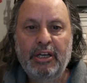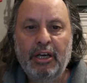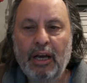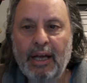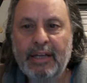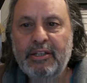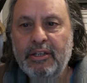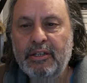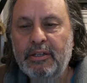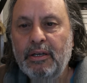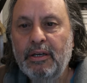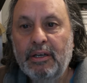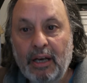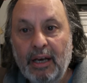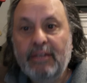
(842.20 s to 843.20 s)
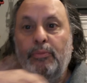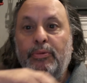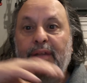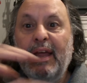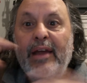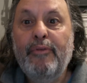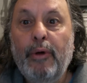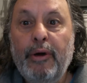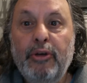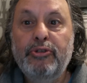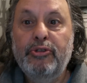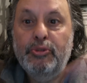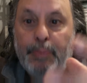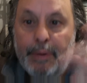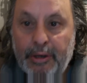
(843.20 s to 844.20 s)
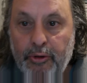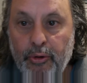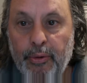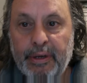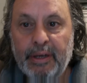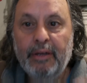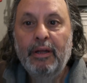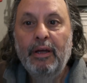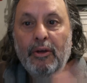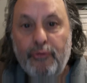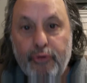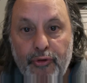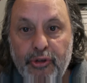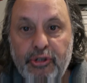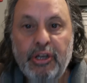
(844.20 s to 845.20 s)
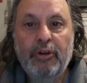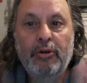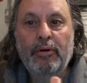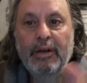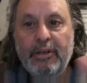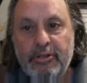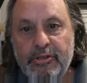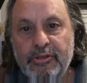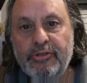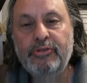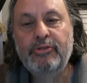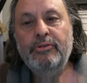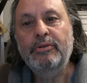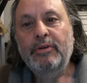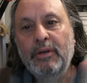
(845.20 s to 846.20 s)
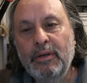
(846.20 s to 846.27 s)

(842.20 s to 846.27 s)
collected with everyone else who's been doing it through the generations too,